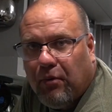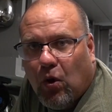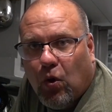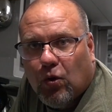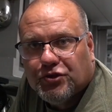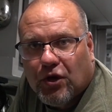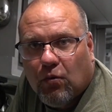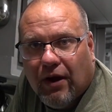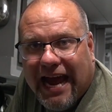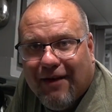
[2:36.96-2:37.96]
bowls or
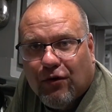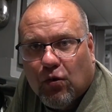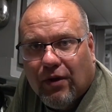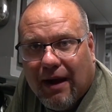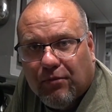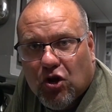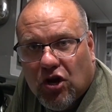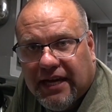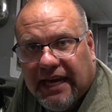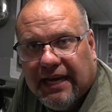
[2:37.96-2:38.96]
whatever when I'm
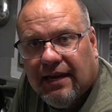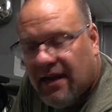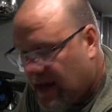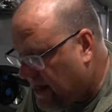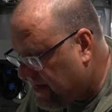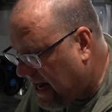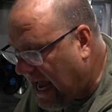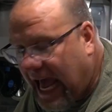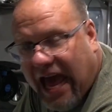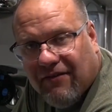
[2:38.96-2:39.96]
cooking, then I
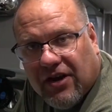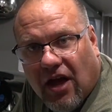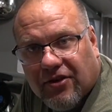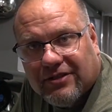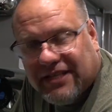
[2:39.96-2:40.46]
have another